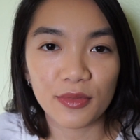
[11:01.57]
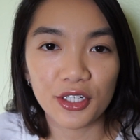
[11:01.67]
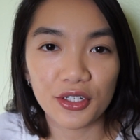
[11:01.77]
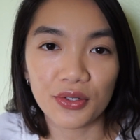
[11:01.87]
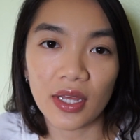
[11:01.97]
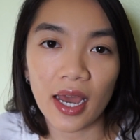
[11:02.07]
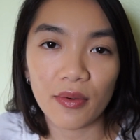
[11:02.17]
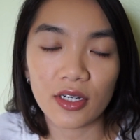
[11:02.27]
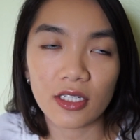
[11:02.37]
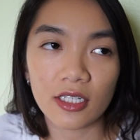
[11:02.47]
to do that,
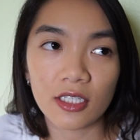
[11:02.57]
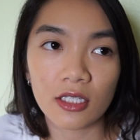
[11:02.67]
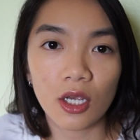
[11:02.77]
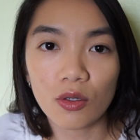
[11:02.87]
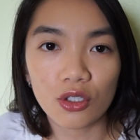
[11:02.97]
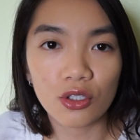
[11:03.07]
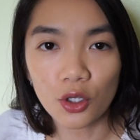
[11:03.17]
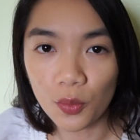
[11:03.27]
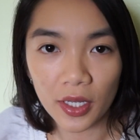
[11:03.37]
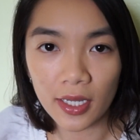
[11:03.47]
which is so
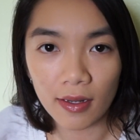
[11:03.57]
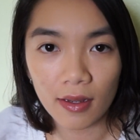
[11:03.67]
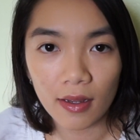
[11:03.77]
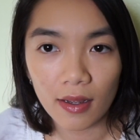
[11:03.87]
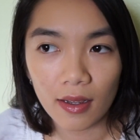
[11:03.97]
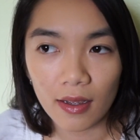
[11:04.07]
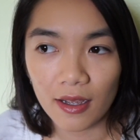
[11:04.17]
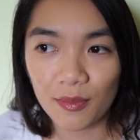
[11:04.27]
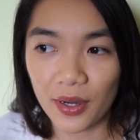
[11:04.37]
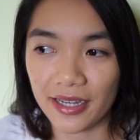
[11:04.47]
stupid.
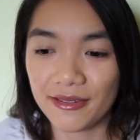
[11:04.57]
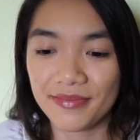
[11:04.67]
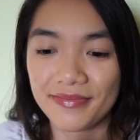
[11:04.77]
But